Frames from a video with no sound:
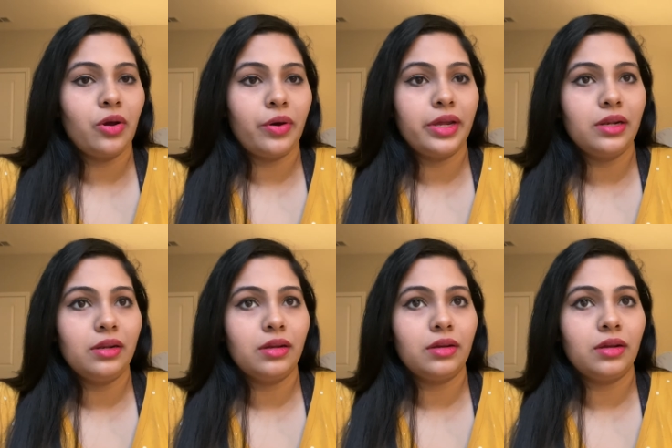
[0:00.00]

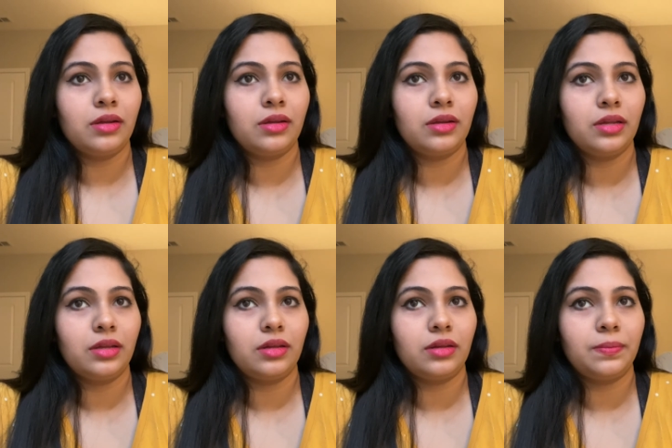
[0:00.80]
oil
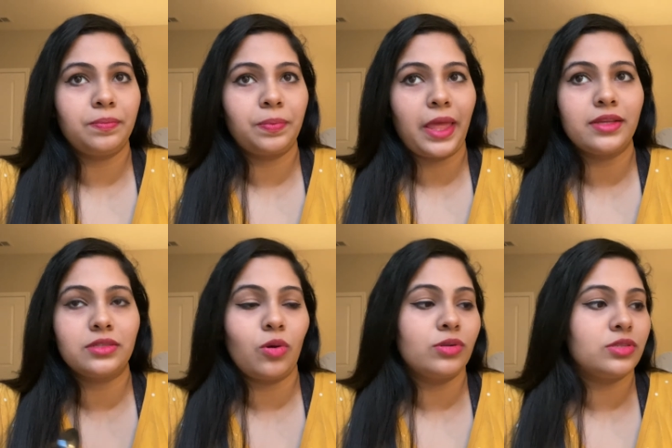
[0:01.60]
has
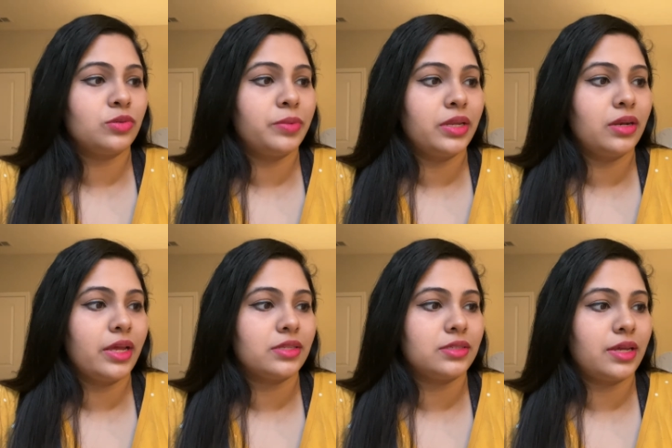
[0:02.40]
also been
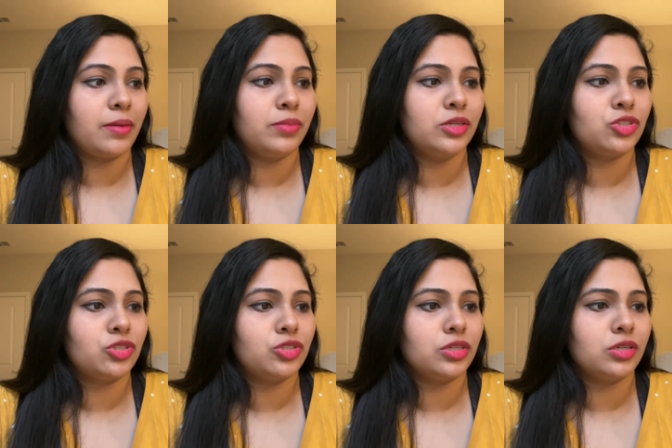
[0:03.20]

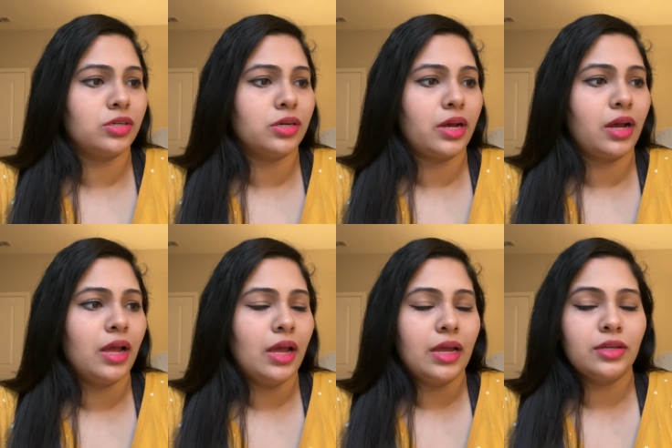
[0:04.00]
established to
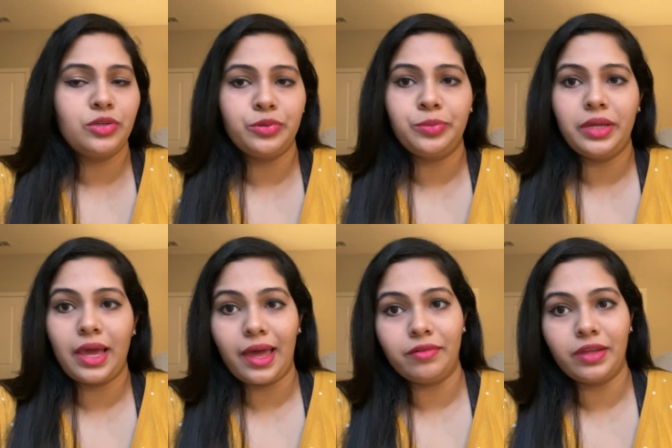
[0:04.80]
be
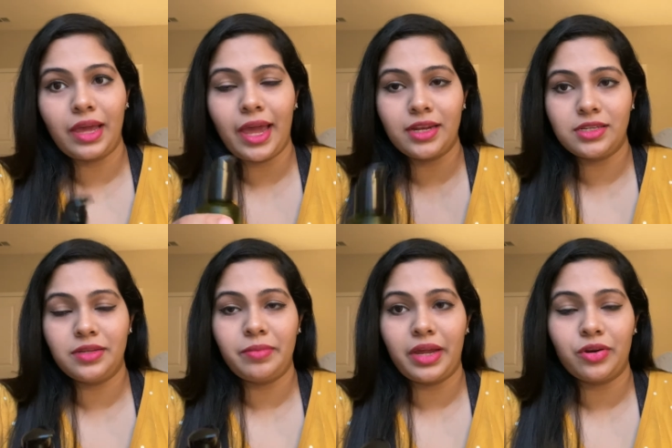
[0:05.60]
having
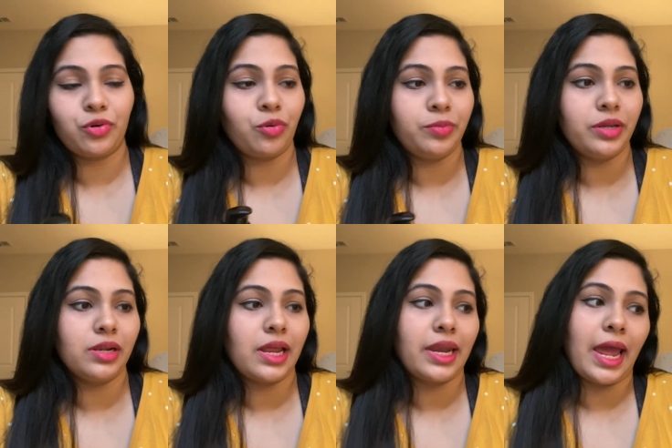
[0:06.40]

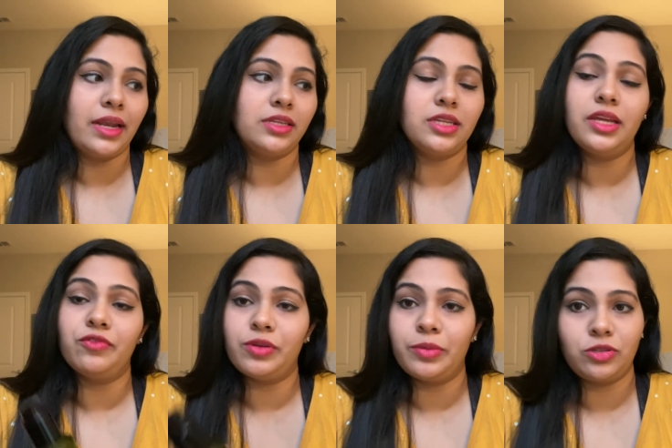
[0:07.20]
antimicrobial and
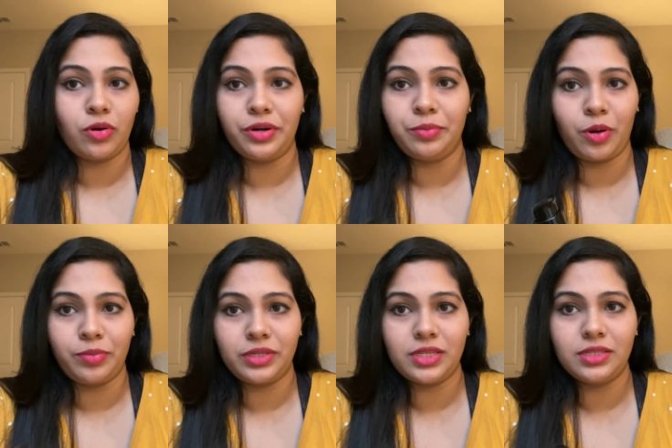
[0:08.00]
anti-inflammatory
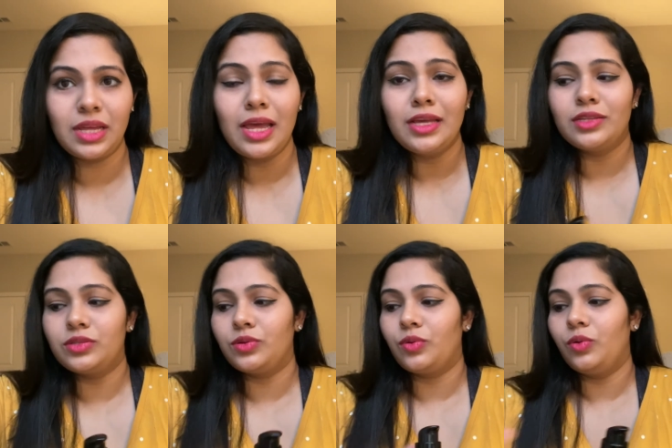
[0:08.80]
properties.
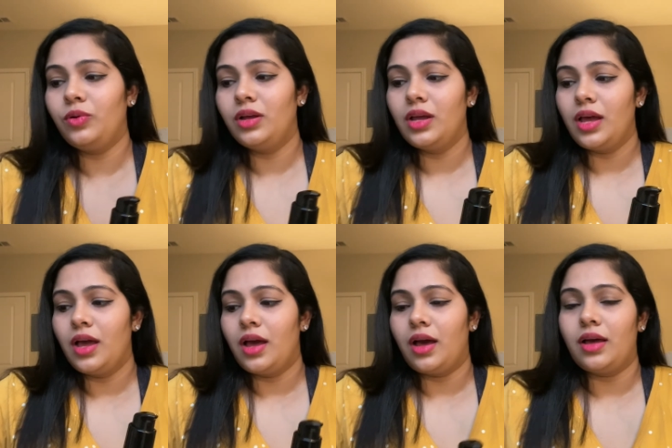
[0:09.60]
So
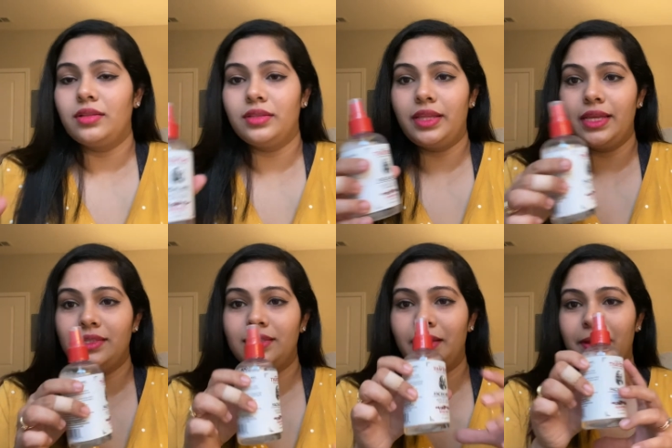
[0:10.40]
this
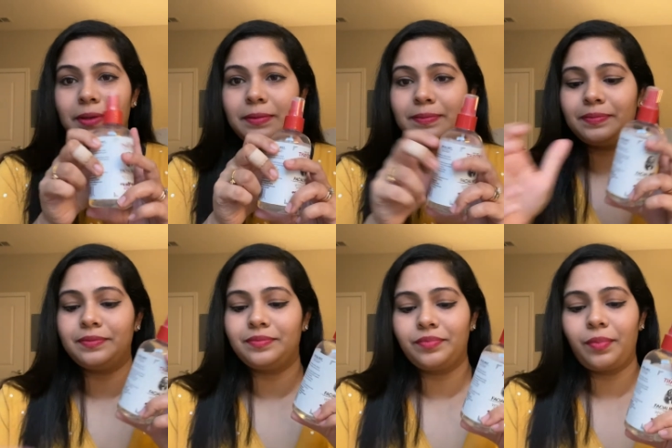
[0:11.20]

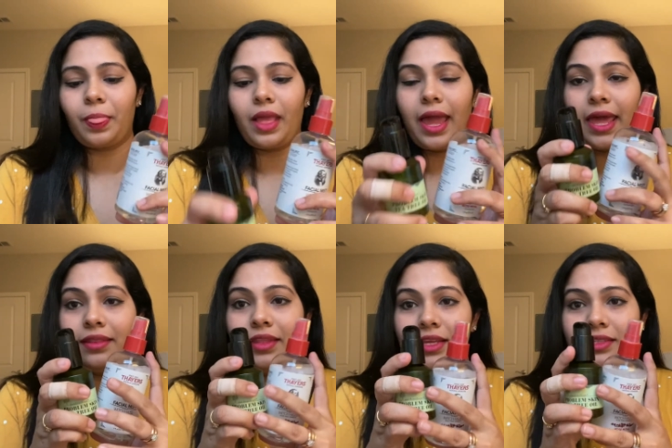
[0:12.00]

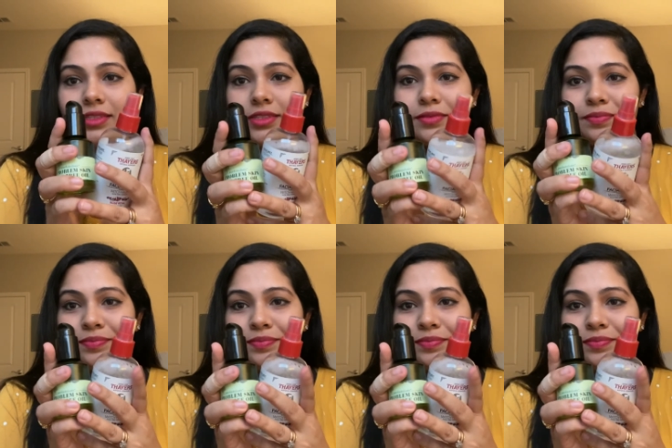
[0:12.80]
and this